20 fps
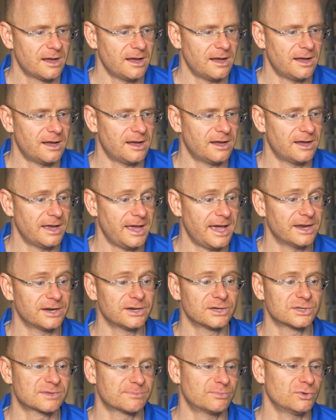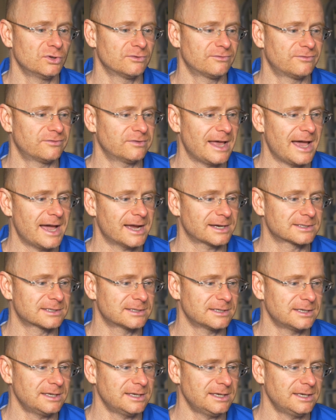Added a spoon of flax
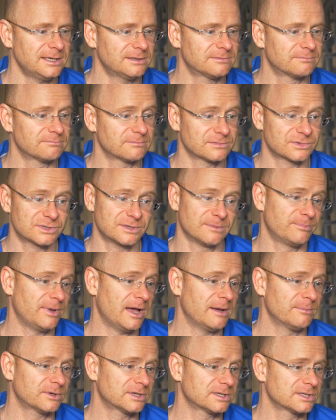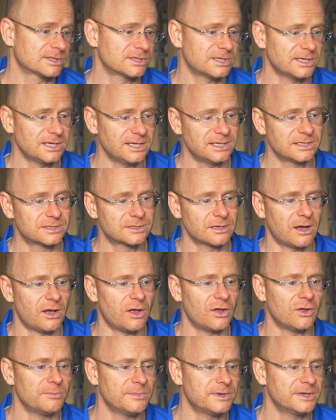seed, some pumpkin seeds,
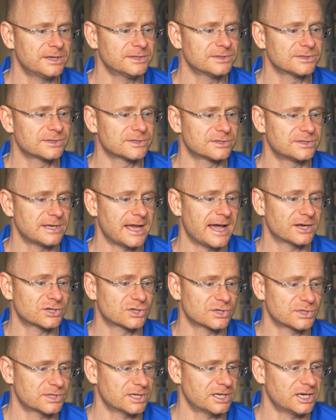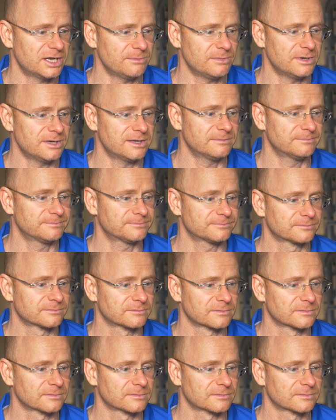almonds, dash of cinnamon.